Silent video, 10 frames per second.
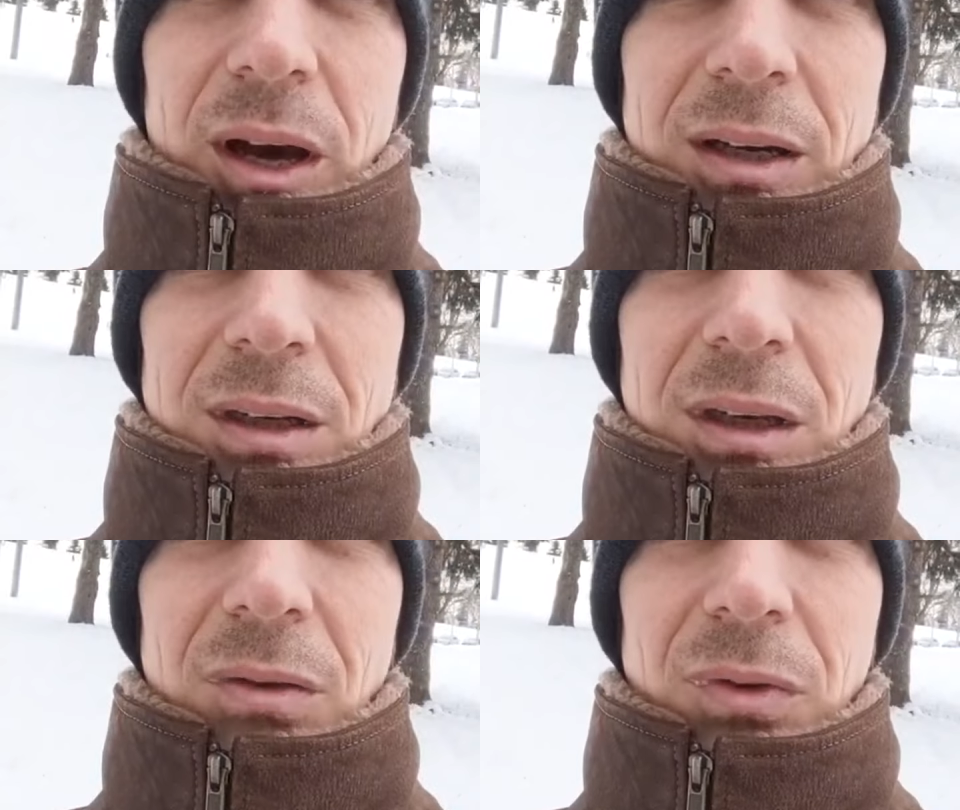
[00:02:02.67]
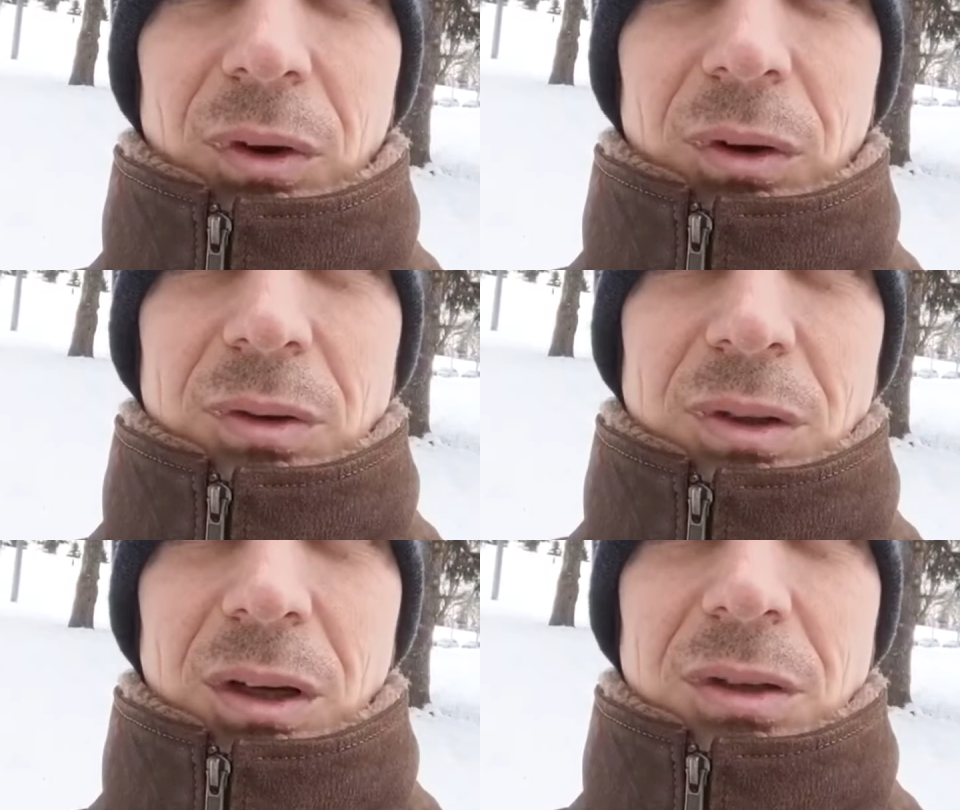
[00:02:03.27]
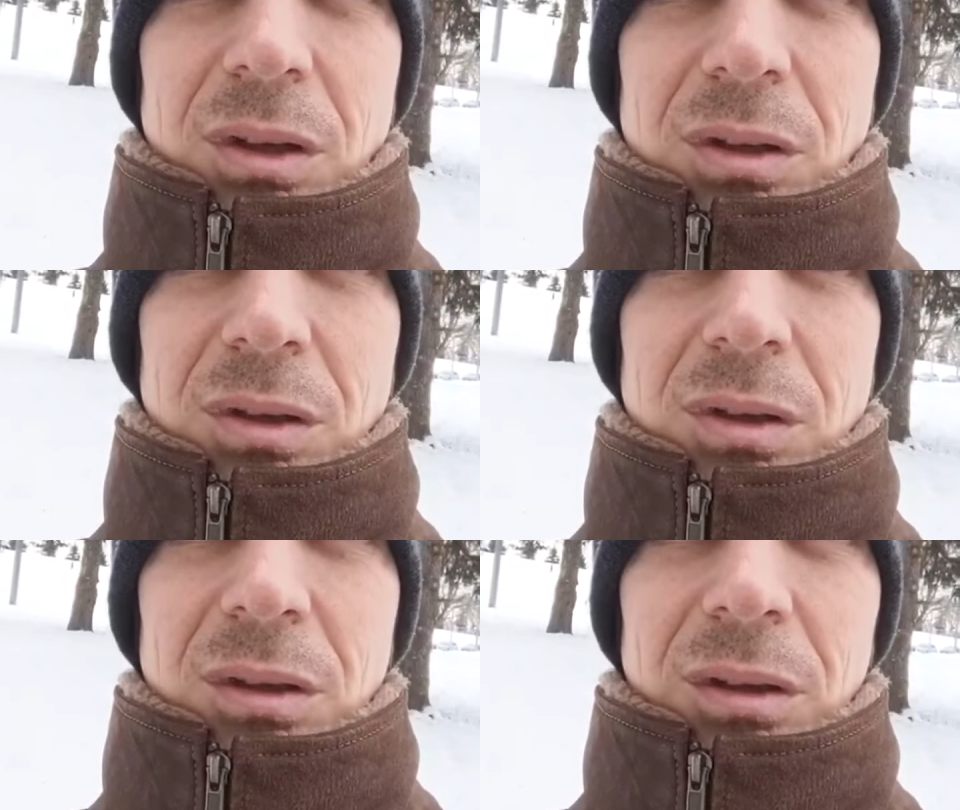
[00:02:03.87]
ID for our
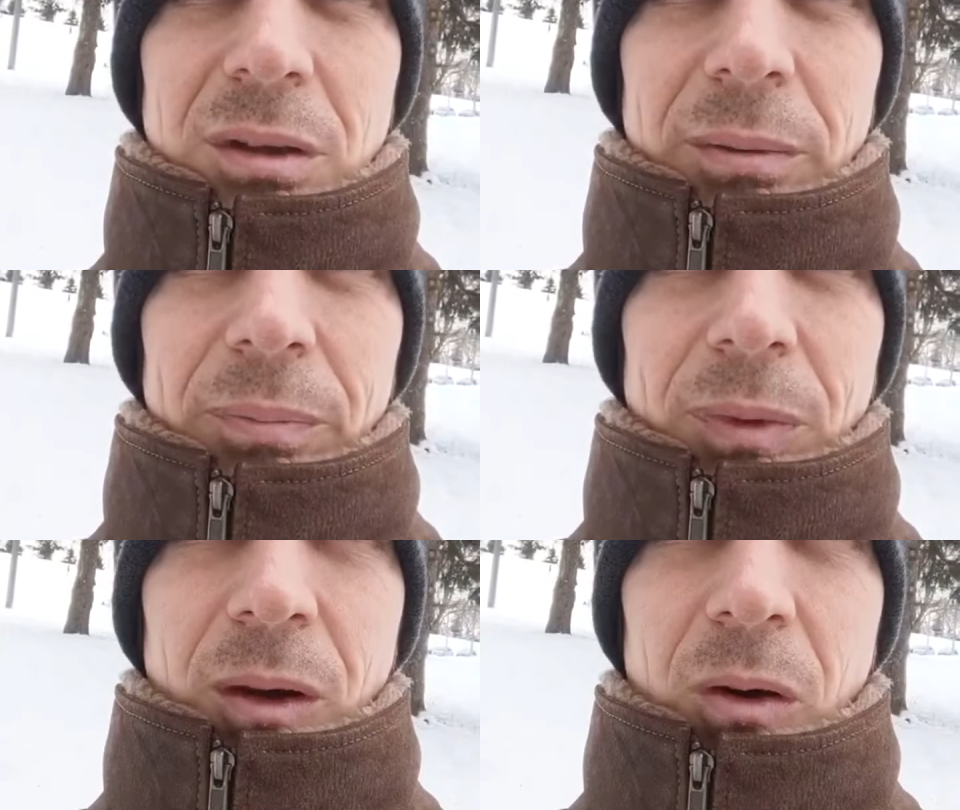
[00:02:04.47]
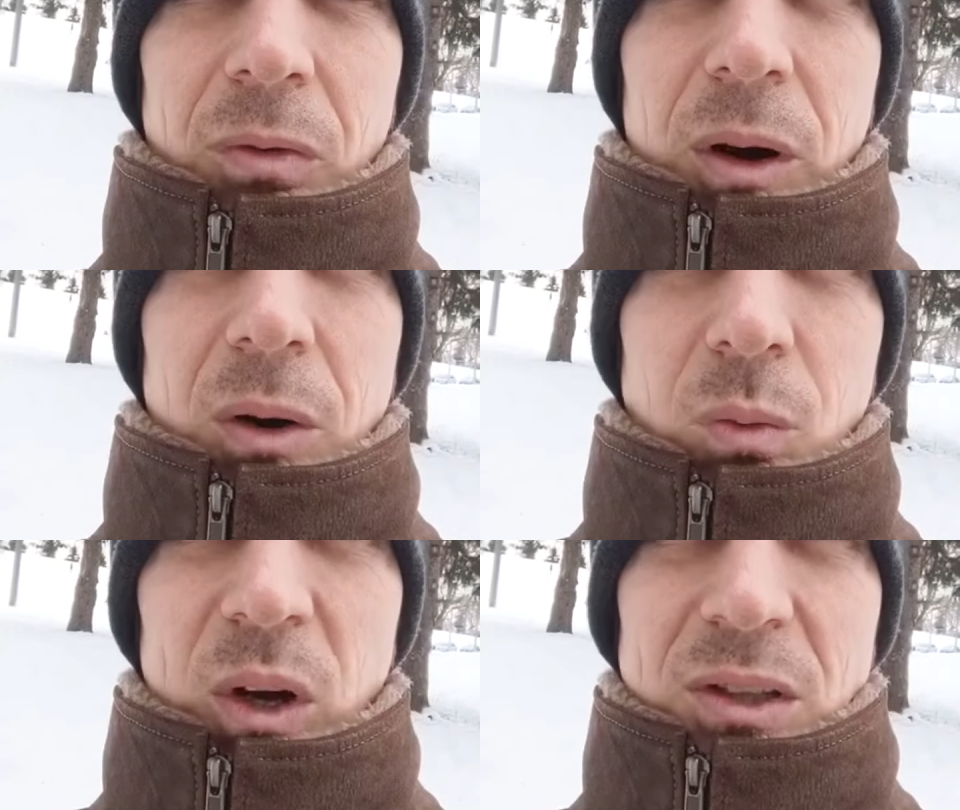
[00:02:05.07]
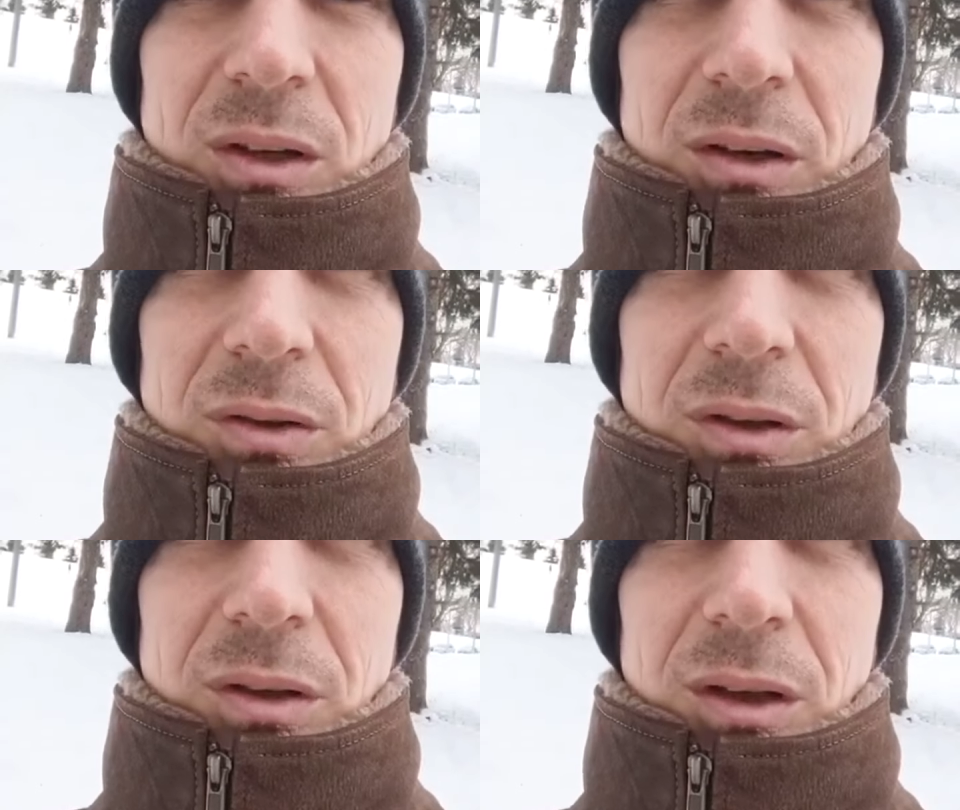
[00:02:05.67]
citizens, or for
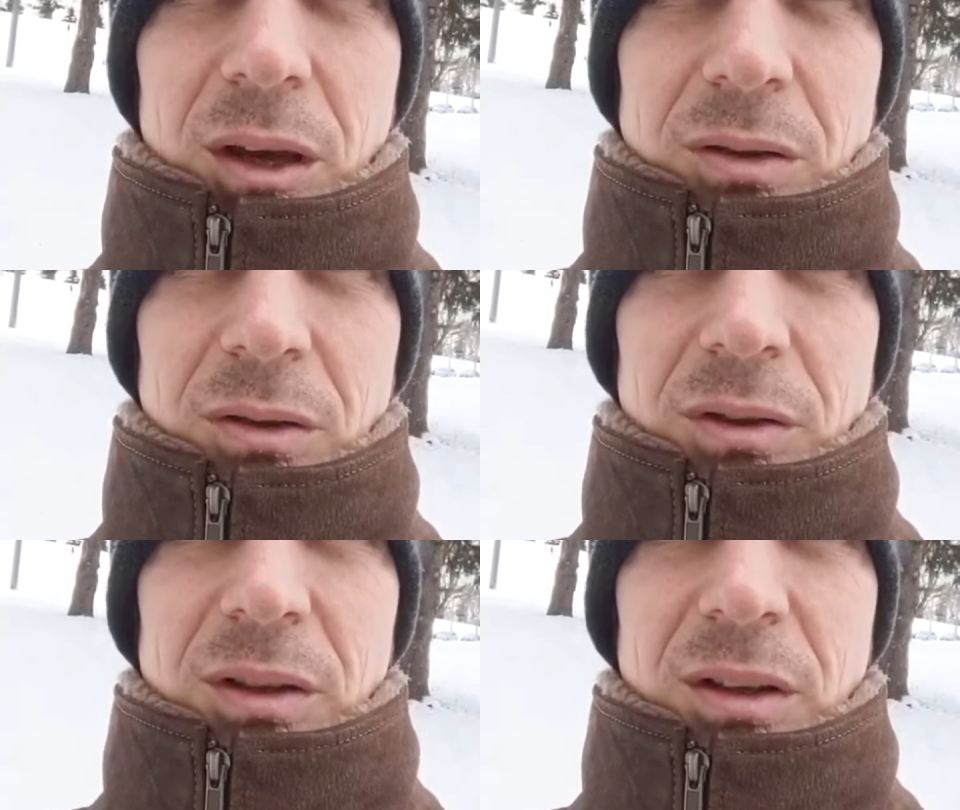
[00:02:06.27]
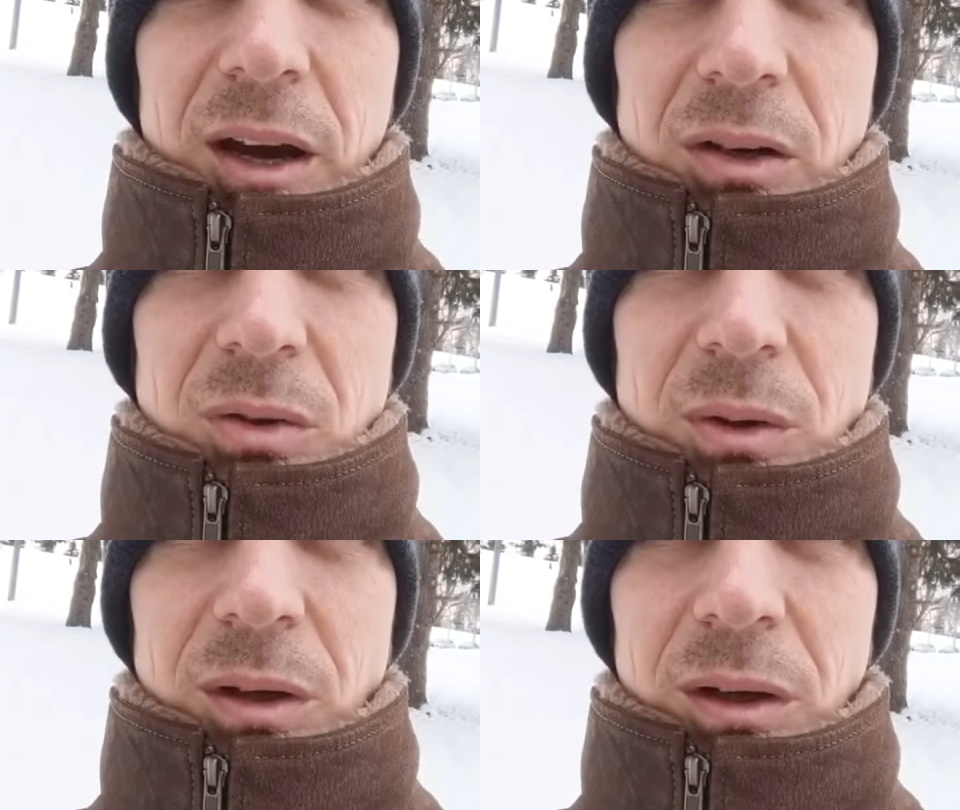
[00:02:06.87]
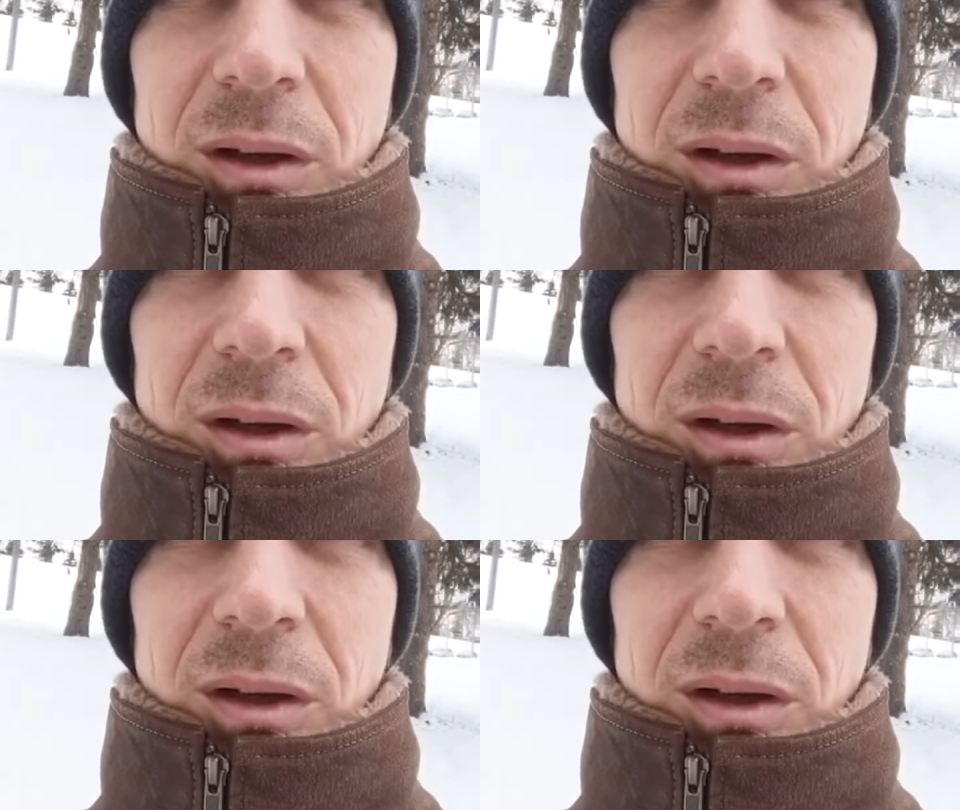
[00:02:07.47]
residents in the case of Saskatchewan.